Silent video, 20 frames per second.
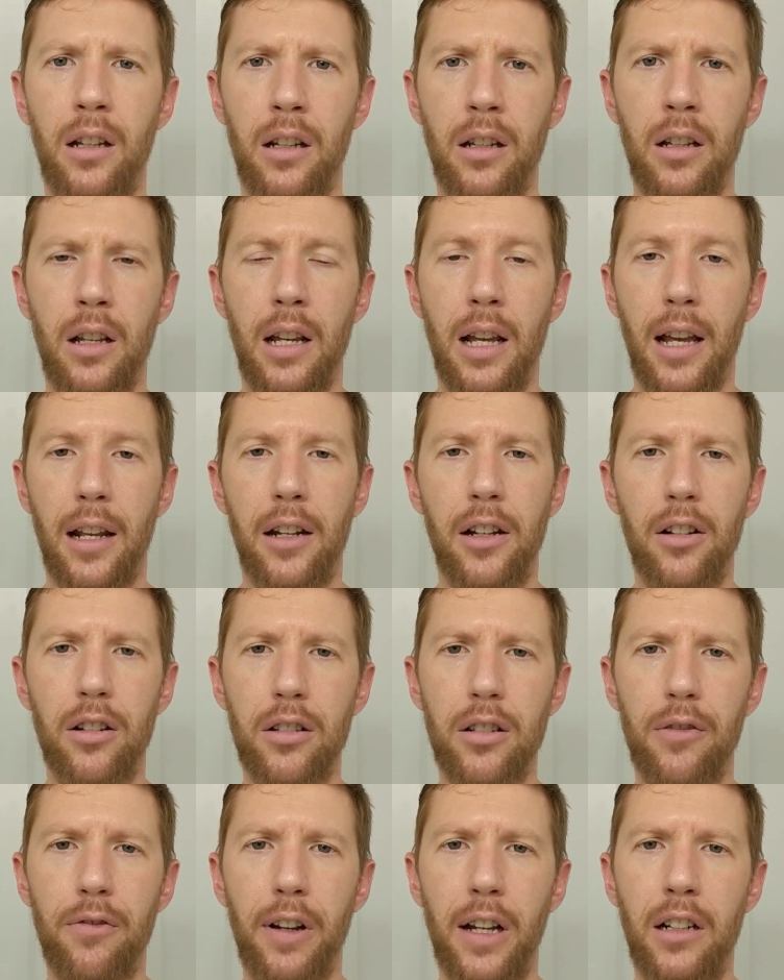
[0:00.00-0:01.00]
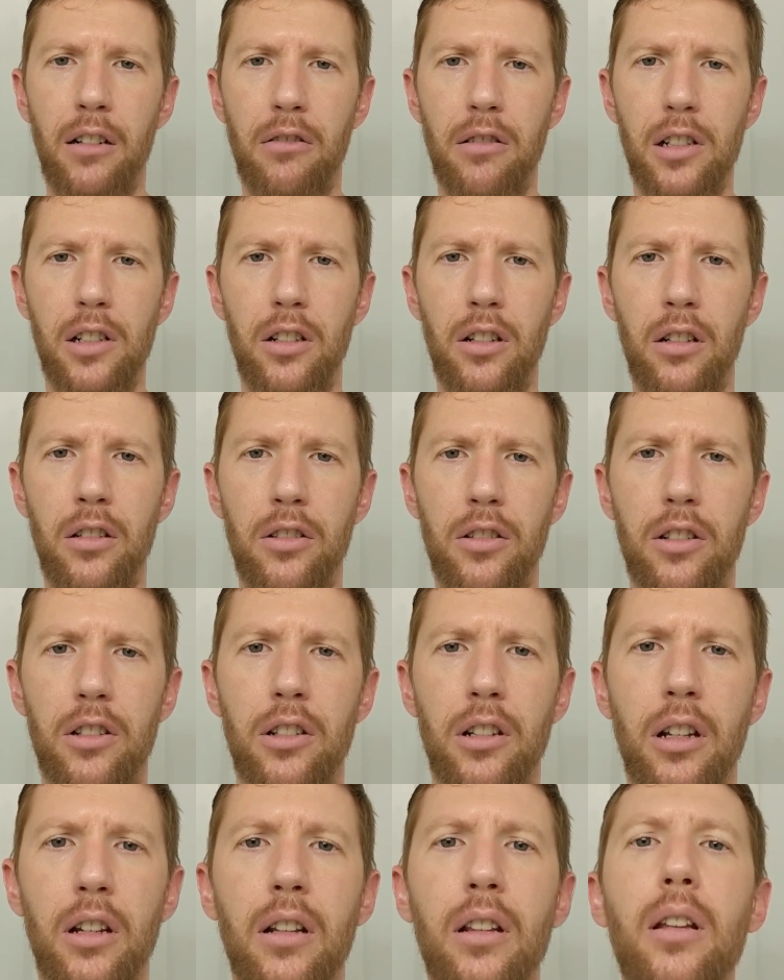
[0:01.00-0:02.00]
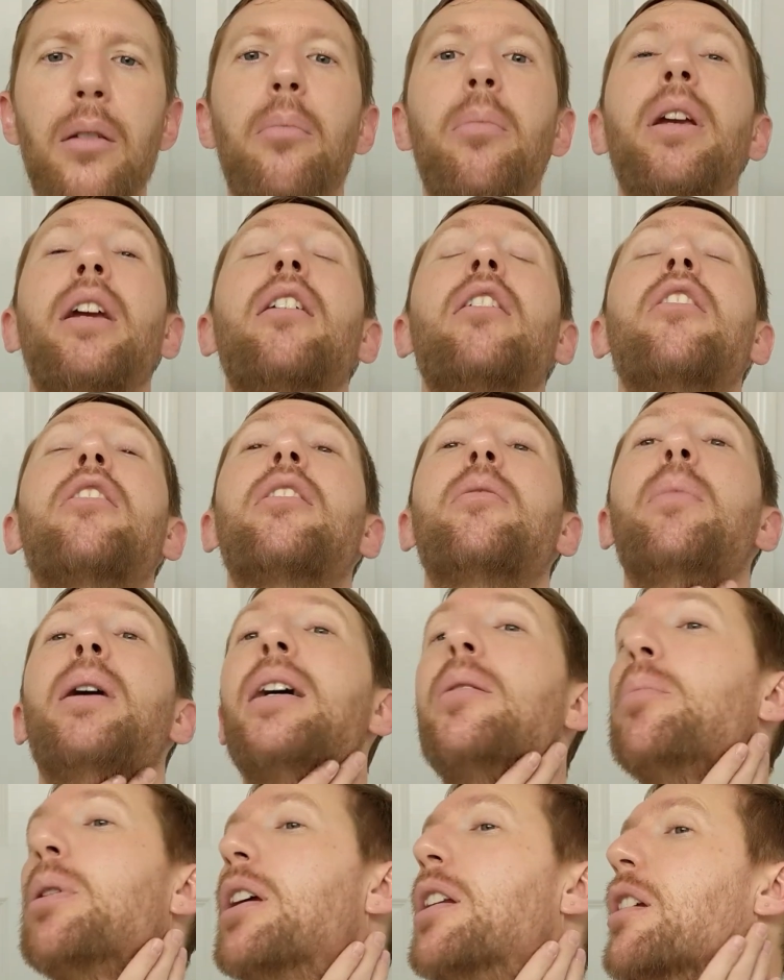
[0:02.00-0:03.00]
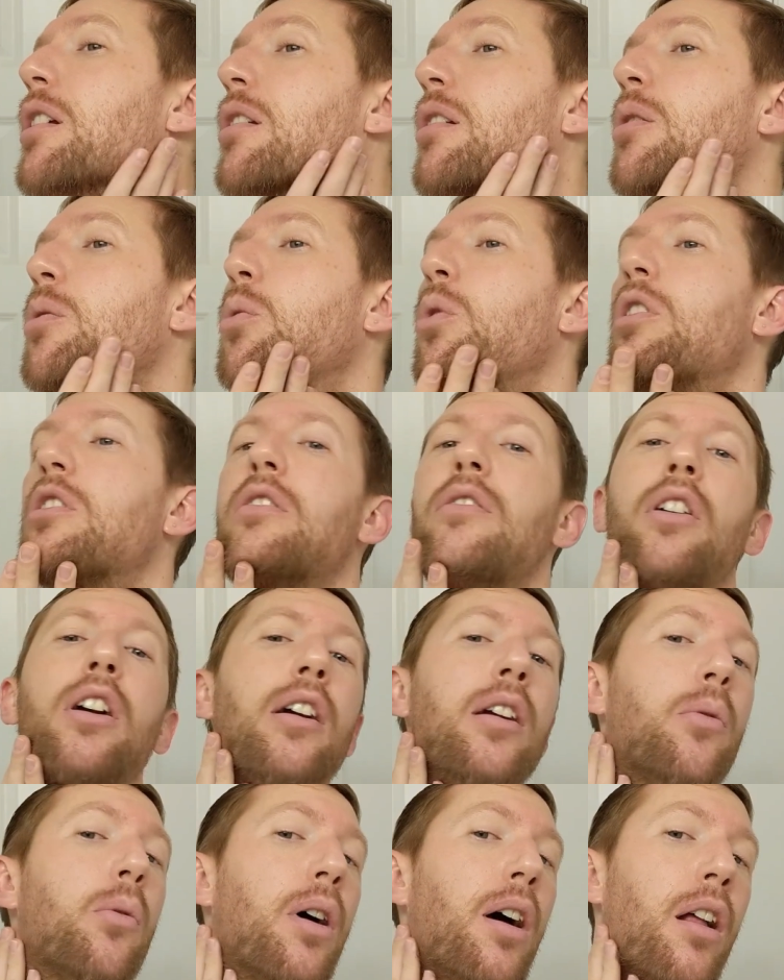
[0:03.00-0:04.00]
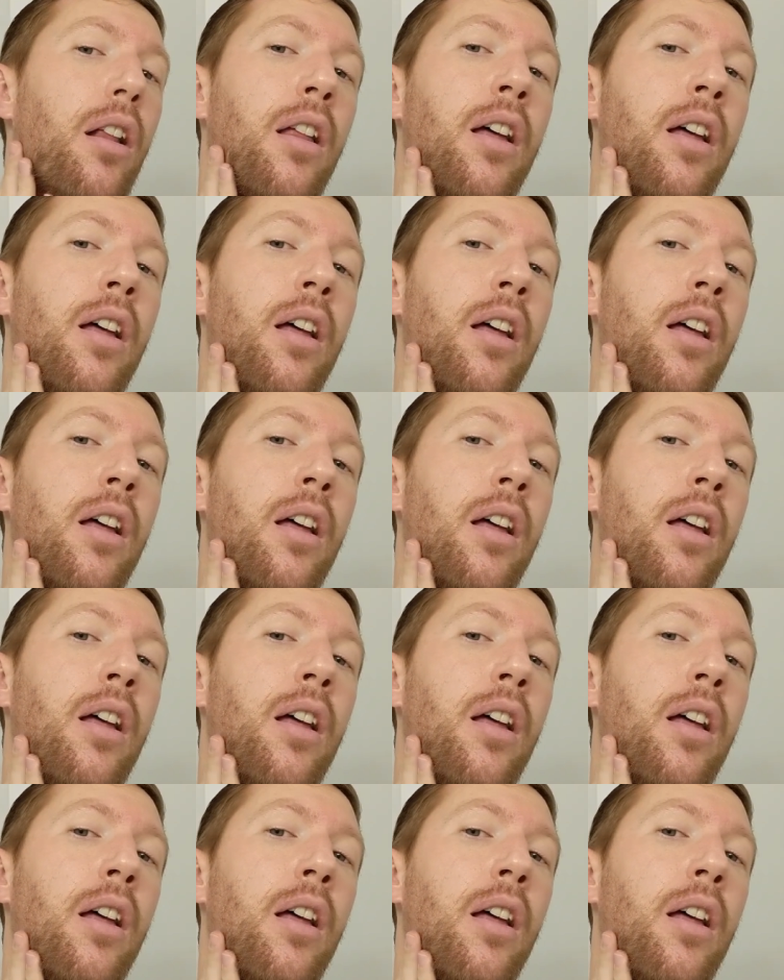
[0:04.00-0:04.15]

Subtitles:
And here's the final results. The beard, in my opinion, worked very well.